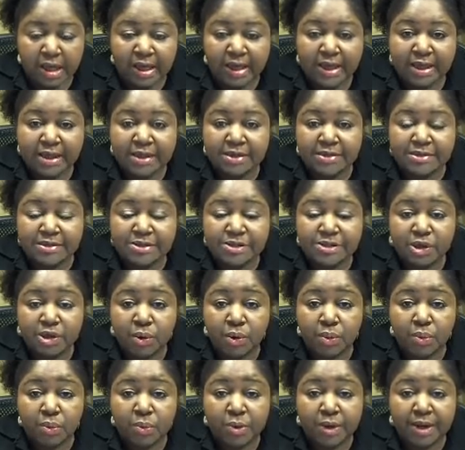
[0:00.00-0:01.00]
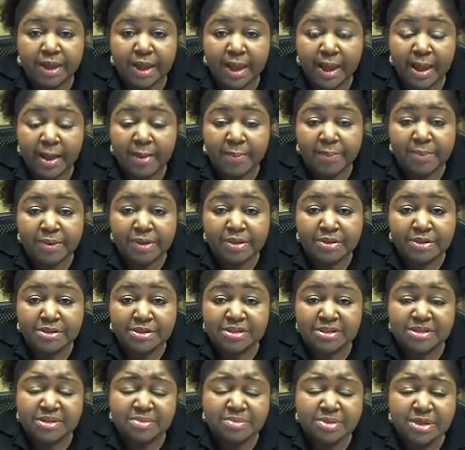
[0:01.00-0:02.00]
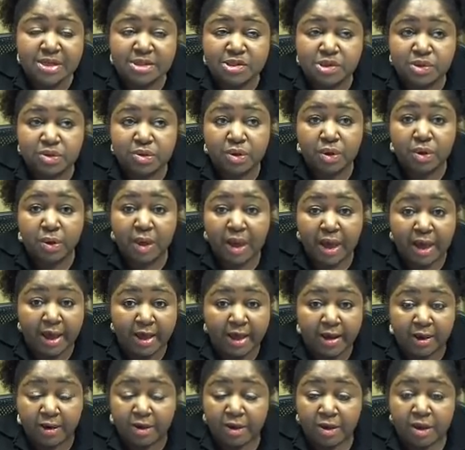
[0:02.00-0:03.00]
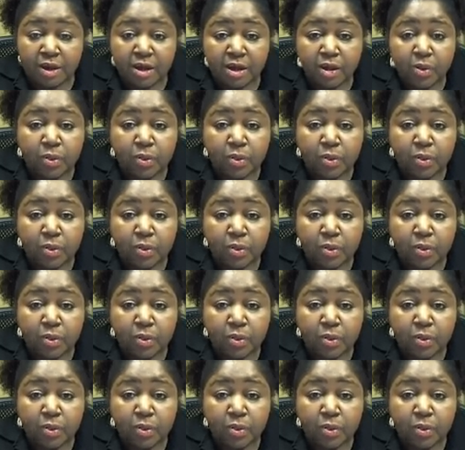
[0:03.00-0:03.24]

And so what happens is sometimes you can go higher,